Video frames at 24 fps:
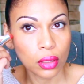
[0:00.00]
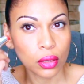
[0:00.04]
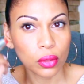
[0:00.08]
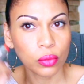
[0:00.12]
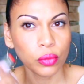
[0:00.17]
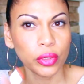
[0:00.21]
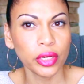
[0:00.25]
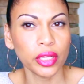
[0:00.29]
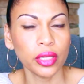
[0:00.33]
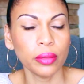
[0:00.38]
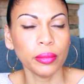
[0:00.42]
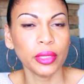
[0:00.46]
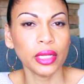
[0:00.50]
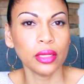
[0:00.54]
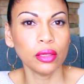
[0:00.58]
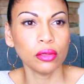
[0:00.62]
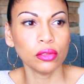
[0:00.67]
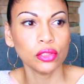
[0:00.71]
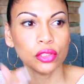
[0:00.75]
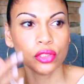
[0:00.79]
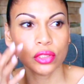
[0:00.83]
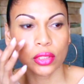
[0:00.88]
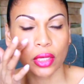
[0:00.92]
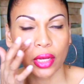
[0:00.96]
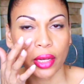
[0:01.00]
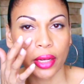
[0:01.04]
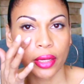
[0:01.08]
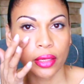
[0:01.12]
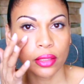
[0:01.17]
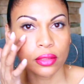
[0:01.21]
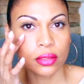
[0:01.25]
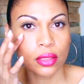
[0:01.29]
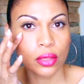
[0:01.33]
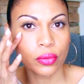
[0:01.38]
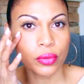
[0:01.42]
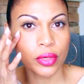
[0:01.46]
Would it give me a little shine?
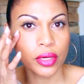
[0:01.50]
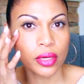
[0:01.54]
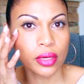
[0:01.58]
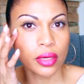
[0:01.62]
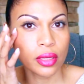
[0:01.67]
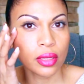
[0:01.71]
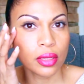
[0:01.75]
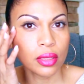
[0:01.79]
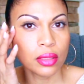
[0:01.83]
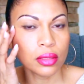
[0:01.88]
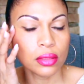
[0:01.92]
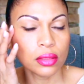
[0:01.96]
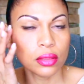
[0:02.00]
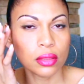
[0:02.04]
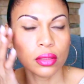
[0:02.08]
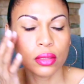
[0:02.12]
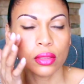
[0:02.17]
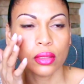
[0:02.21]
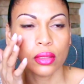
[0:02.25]
Is that what it is?